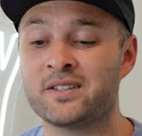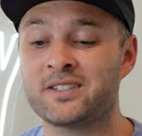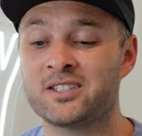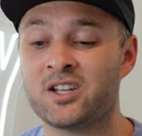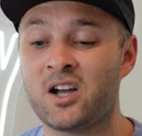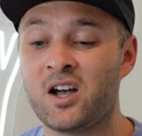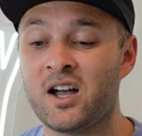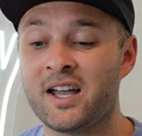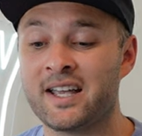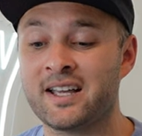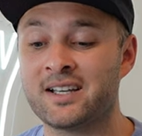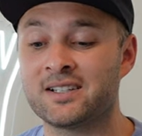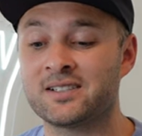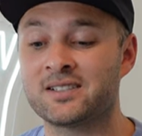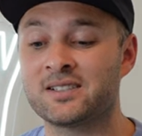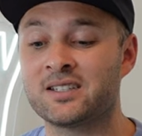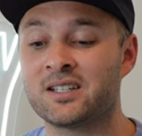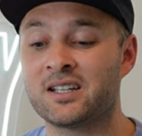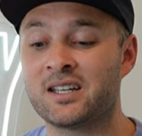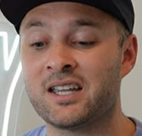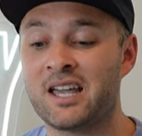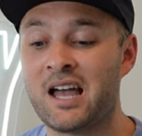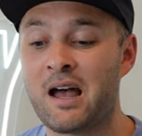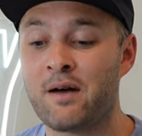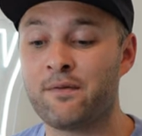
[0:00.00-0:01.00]
the Tigers
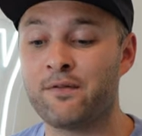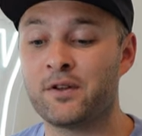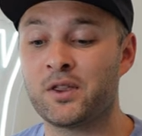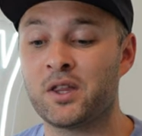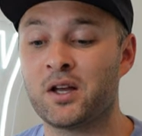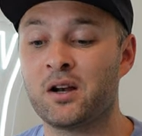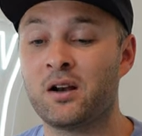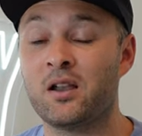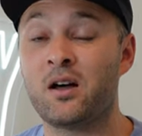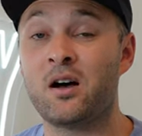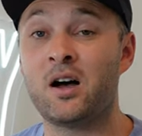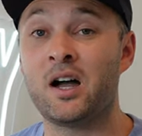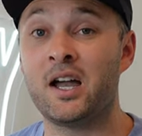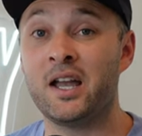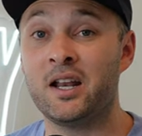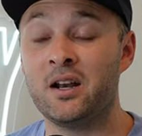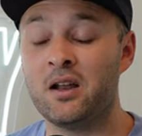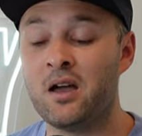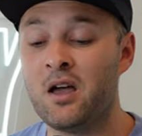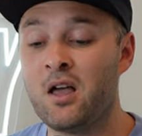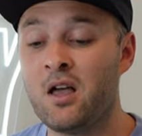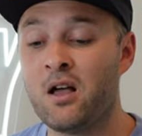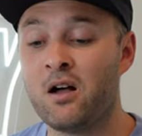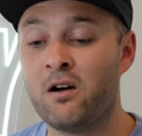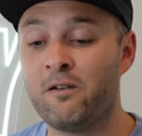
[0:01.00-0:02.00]
to cover the line
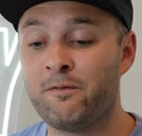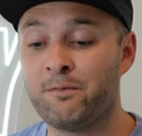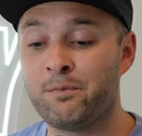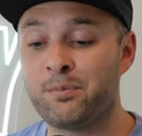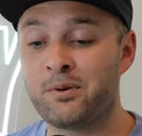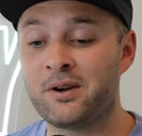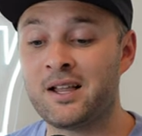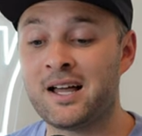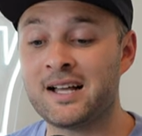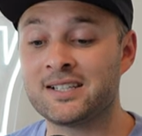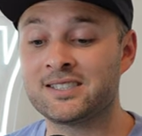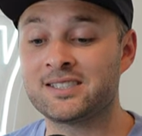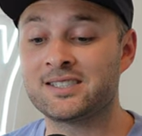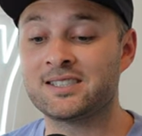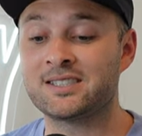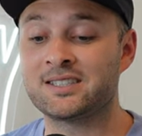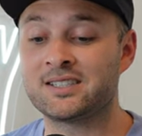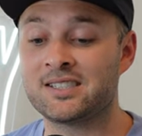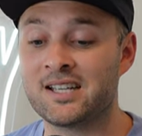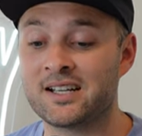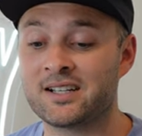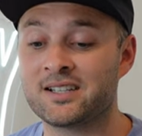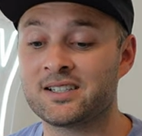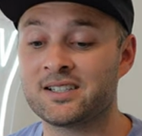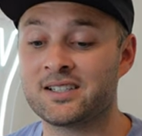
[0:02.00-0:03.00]
of plus
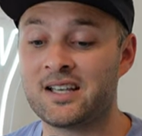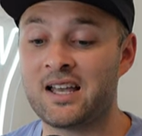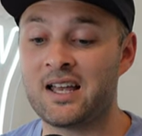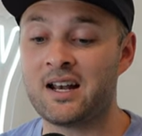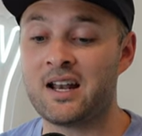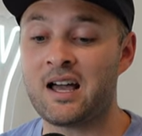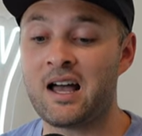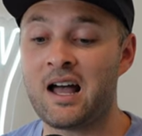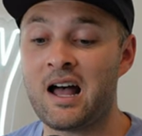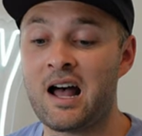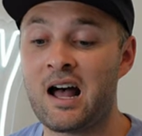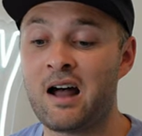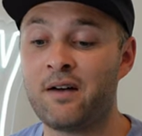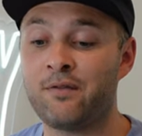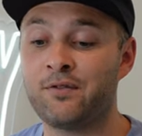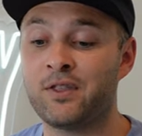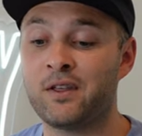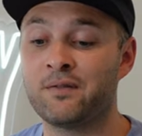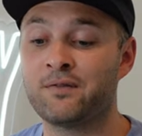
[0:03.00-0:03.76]
six and a half.